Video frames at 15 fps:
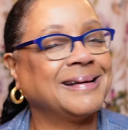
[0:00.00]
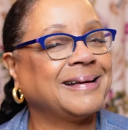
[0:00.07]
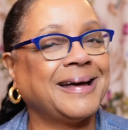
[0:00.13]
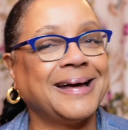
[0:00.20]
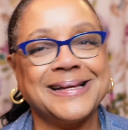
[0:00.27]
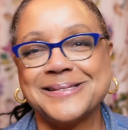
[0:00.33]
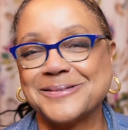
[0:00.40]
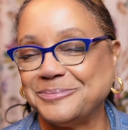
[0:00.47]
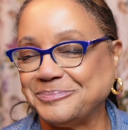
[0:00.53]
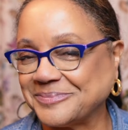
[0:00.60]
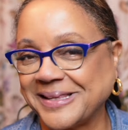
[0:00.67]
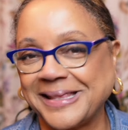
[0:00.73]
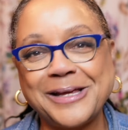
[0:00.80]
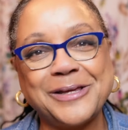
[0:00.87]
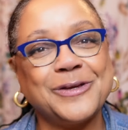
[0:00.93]
Guys,
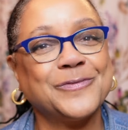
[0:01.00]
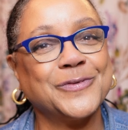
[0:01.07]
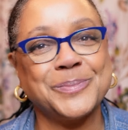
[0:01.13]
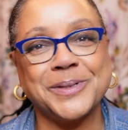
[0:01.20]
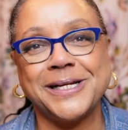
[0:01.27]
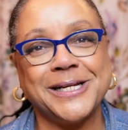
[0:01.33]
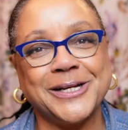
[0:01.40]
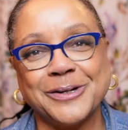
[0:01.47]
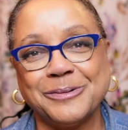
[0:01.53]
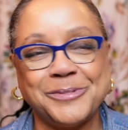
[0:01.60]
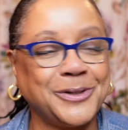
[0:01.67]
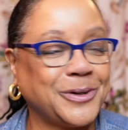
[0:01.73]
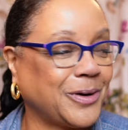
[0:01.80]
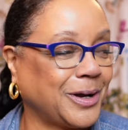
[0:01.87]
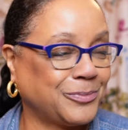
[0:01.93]
thank you for being here.
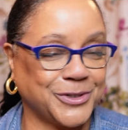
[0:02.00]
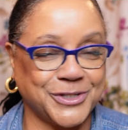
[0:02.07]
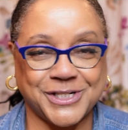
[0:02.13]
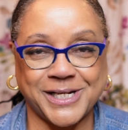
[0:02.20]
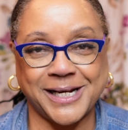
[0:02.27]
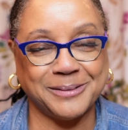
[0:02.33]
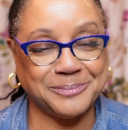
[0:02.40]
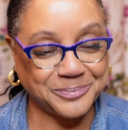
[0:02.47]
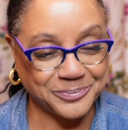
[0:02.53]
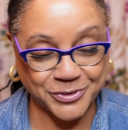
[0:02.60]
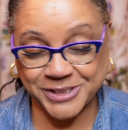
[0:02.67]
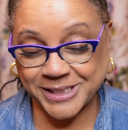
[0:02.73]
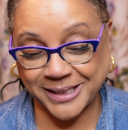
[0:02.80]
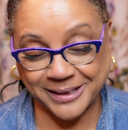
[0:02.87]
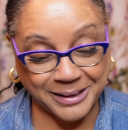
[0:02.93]
You know, I appreciate it.
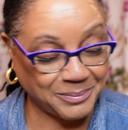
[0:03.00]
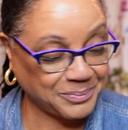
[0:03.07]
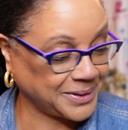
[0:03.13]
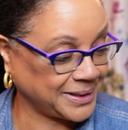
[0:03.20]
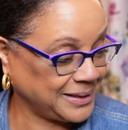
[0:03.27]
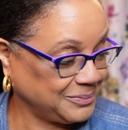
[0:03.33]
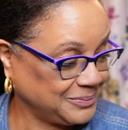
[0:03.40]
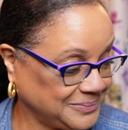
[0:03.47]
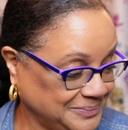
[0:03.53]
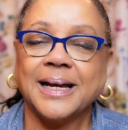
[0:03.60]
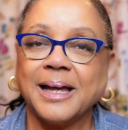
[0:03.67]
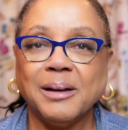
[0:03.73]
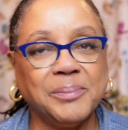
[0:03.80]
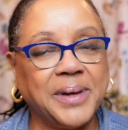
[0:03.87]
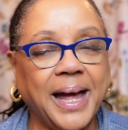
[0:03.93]
Appreciate the company.
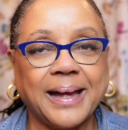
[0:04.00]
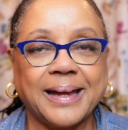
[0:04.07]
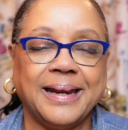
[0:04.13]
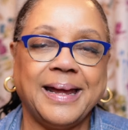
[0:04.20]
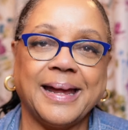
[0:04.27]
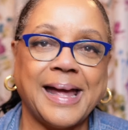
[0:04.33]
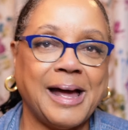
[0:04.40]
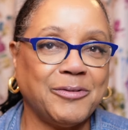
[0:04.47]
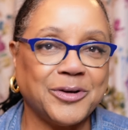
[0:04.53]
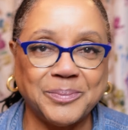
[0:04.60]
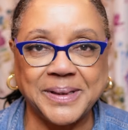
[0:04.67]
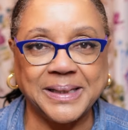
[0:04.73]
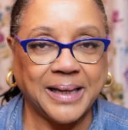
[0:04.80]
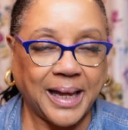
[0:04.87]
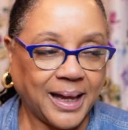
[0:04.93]
And come back and hang out with
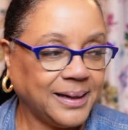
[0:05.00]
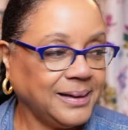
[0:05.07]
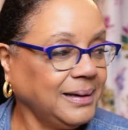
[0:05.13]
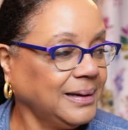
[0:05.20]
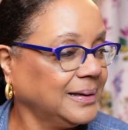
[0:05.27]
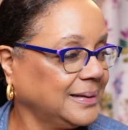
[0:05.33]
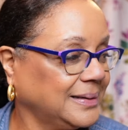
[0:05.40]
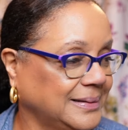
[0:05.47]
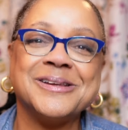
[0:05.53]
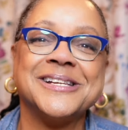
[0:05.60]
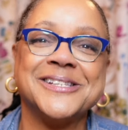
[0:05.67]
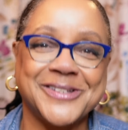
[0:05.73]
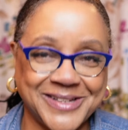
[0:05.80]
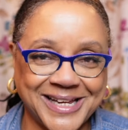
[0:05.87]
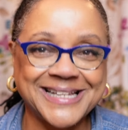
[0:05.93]
me again.
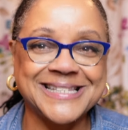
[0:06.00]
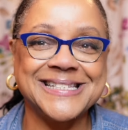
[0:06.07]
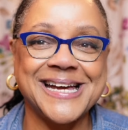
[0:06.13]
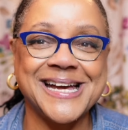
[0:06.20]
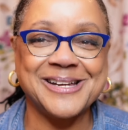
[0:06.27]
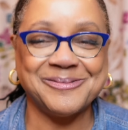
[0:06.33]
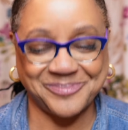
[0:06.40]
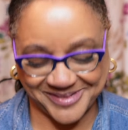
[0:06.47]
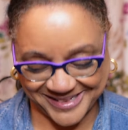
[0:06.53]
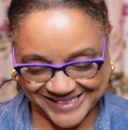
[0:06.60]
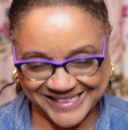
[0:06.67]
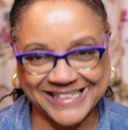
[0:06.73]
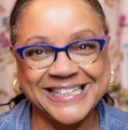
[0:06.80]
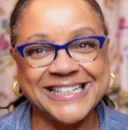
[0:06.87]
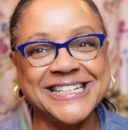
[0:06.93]
Until next time.
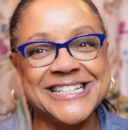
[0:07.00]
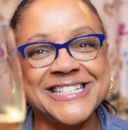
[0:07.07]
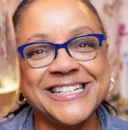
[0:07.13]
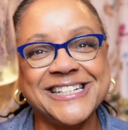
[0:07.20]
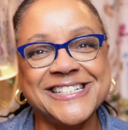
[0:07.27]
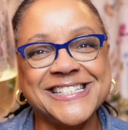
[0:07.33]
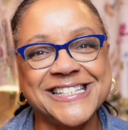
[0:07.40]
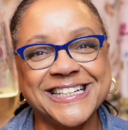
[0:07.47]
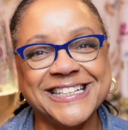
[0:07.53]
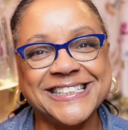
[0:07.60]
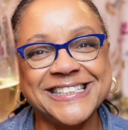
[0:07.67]
Cheers.